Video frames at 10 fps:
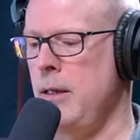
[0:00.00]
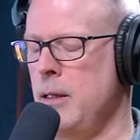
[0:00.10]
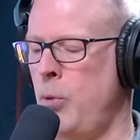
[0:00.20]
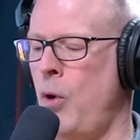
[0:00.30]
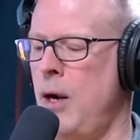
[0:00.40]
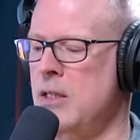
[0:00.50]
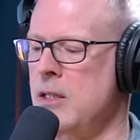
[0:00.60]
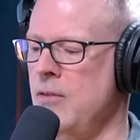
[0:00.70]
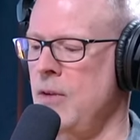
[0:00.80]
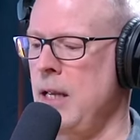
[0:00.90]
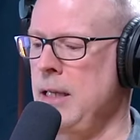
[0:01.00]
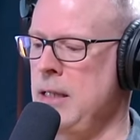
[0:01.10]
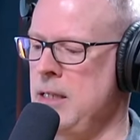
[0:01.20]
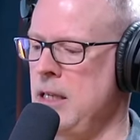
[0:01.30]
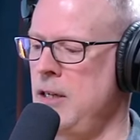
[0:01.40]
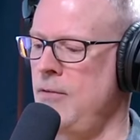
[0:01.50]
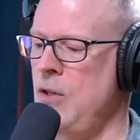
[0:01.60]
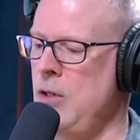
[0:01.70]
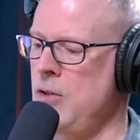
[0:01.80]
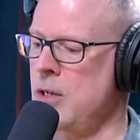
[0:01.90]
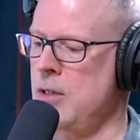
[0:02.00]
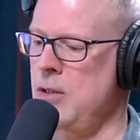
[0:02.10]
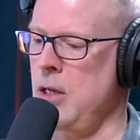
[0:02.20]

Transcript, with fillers: in the process of getting these interviews, because,